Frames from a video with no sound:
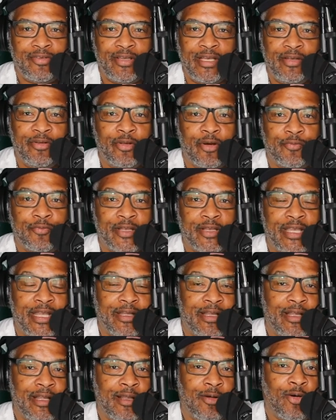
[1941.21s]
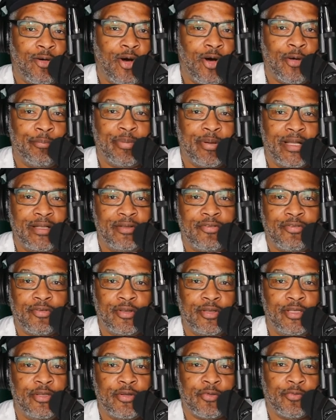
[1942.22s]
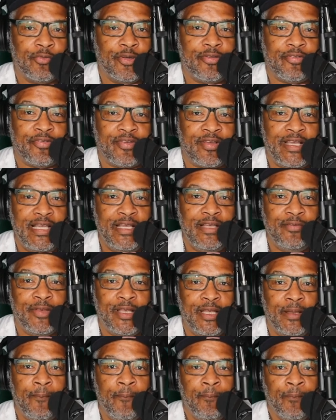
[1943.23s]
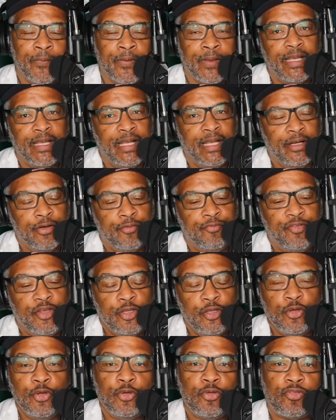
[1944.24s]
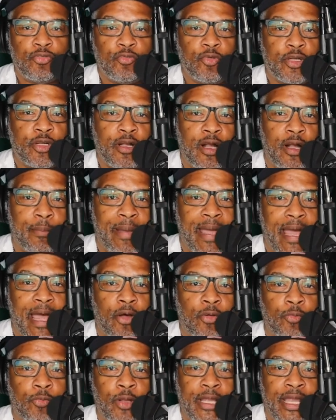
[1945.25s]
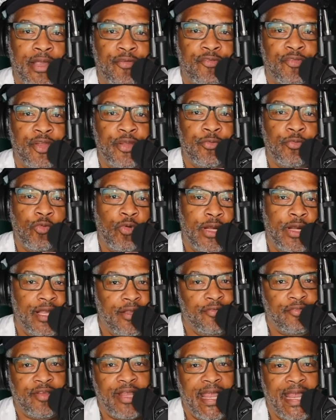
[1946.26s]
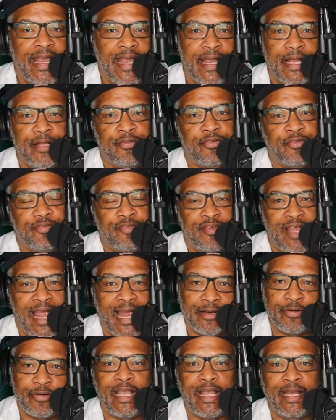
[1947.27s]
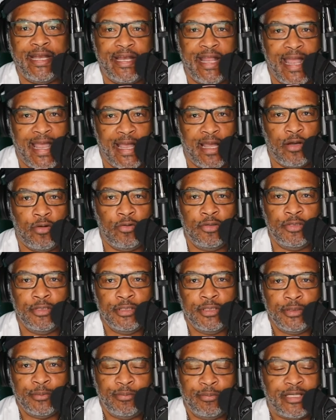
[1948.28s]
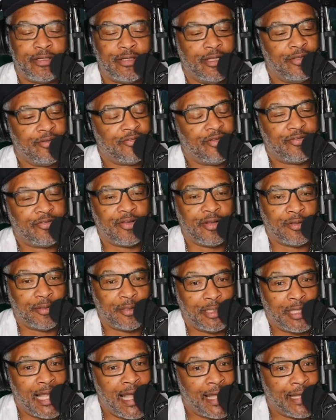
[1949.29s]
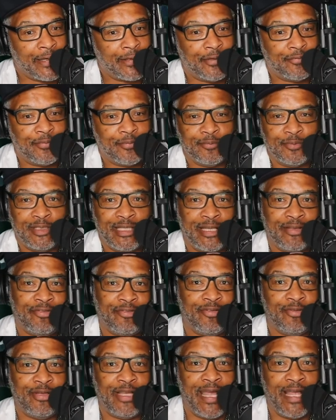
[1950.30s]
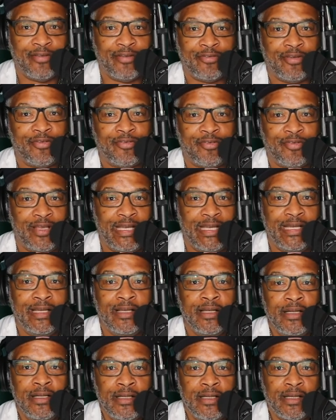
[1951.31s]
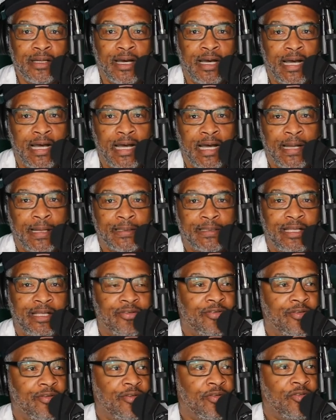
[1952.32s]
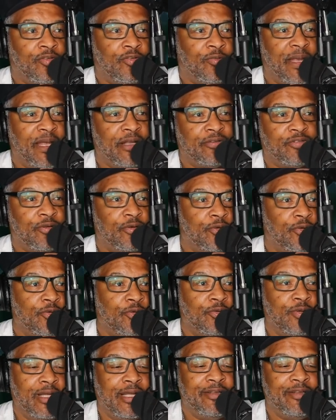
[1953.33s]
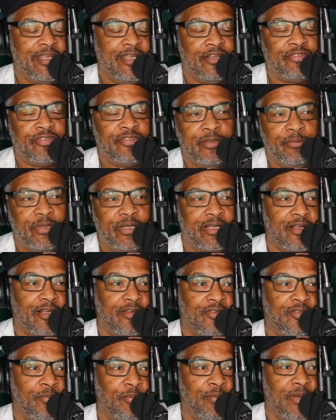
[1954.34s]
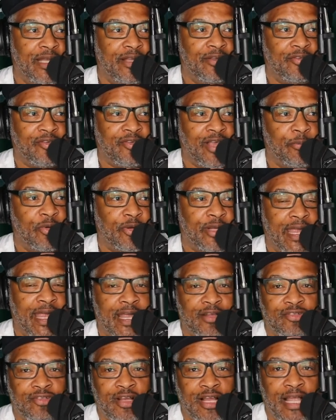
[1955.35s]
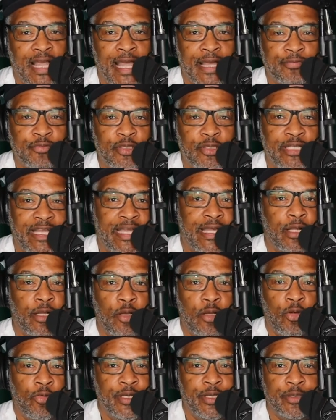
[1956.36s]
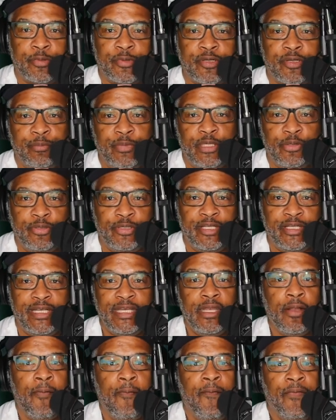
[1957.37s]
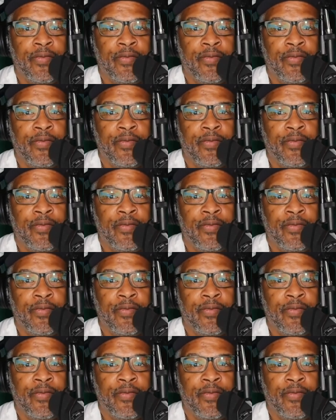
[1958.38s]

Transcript: And don't forget the all button so you can receive it. Interviews will come out every Wednesday and Saturday now, because there's a lot of them, as you guys can see. This is a special edition because it's being simulcast live with the LOM community.